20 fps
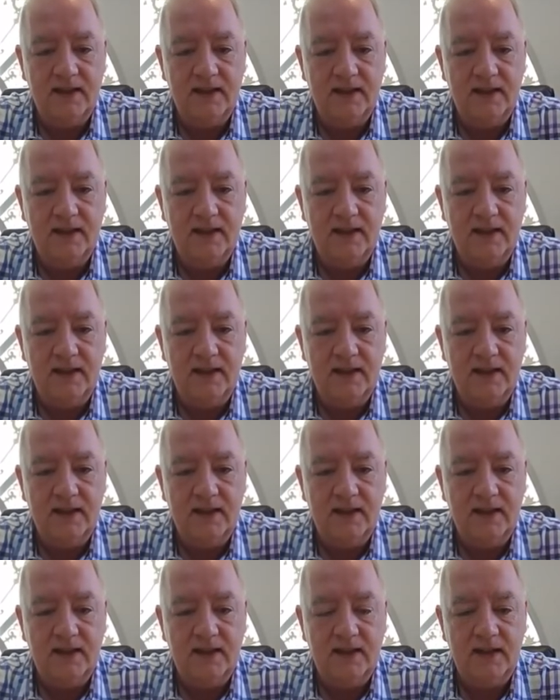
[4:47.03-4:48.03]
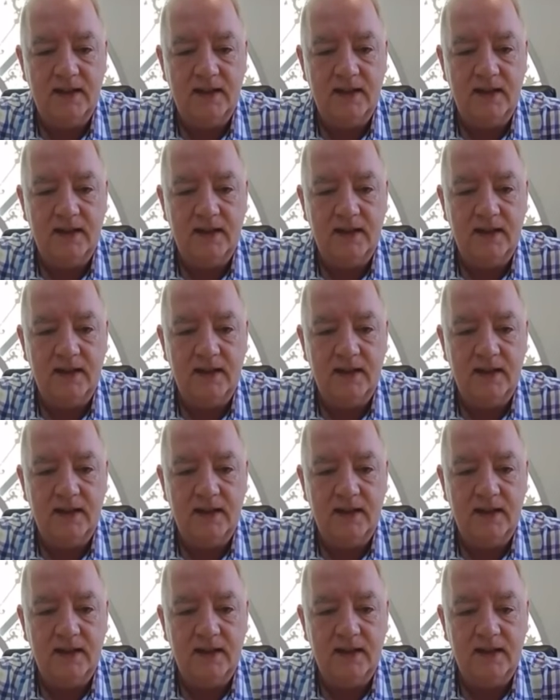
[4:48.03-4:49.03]

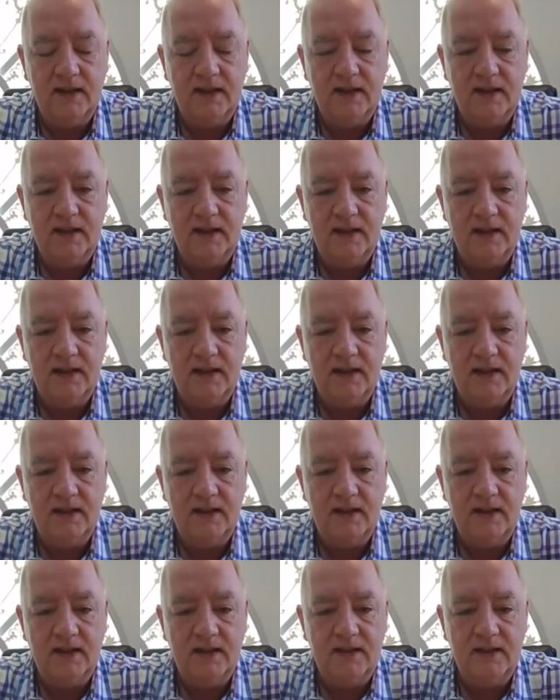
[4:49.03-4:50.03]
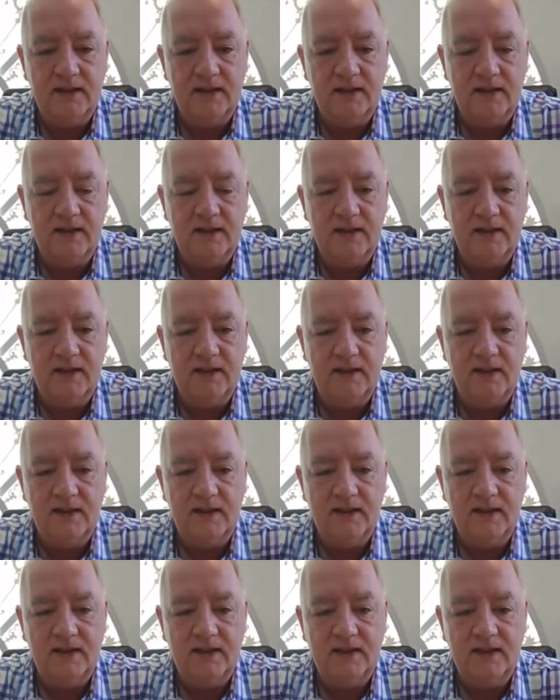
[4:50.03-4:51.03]

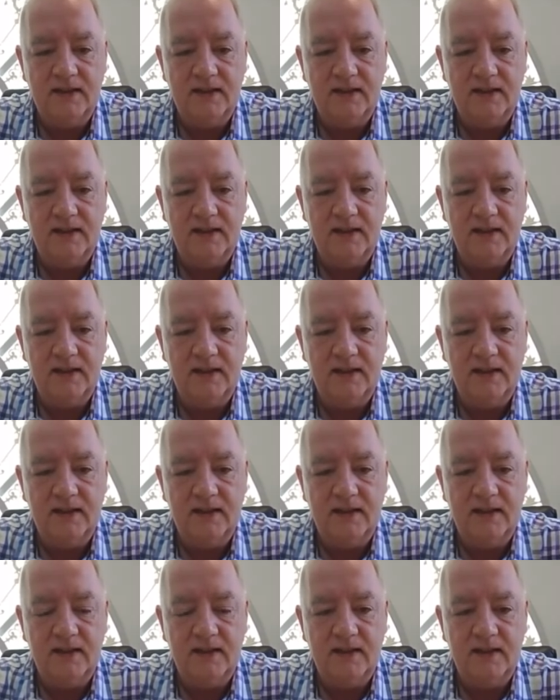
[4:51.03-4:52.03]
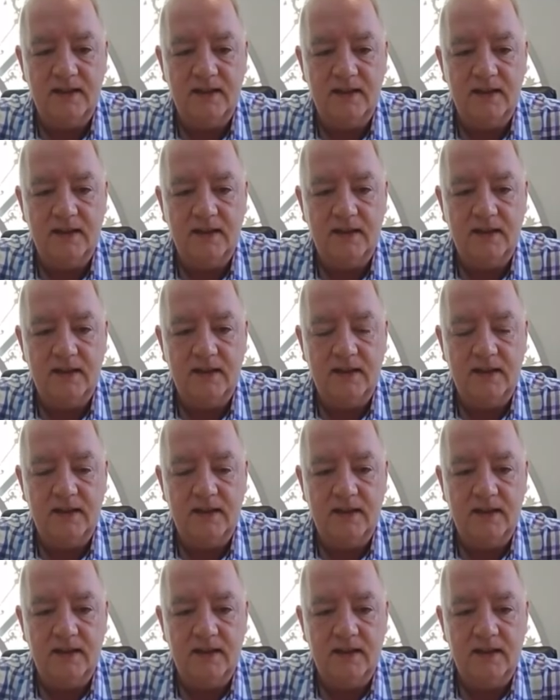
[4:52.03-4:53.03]

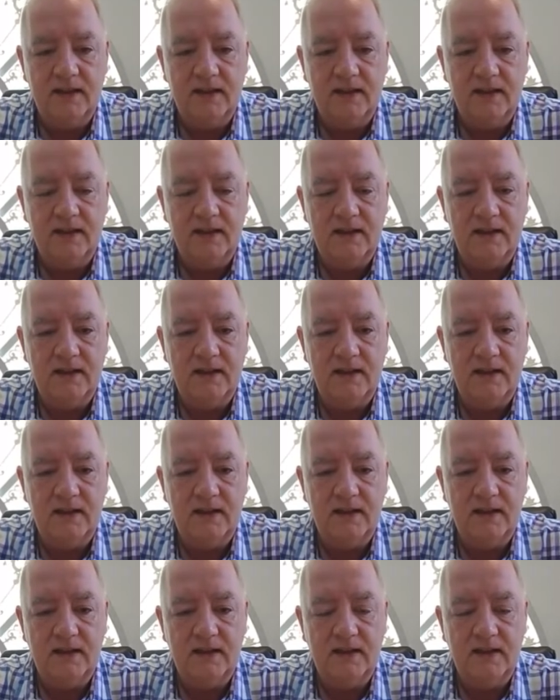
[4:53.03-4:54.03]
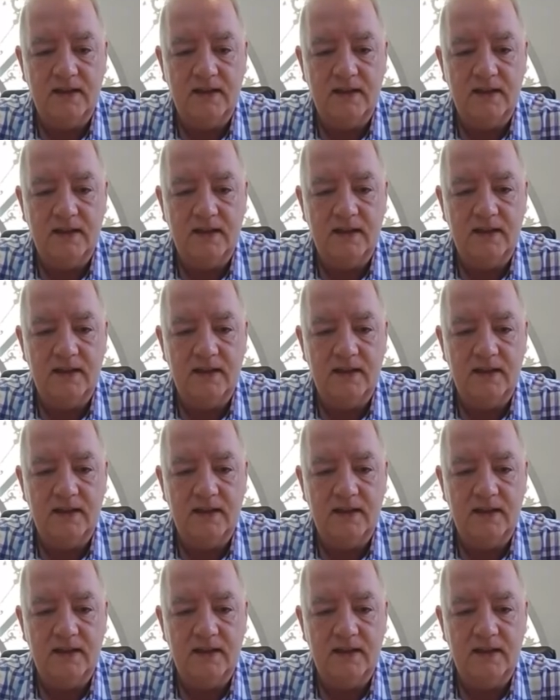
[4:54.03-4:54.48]
[no speech]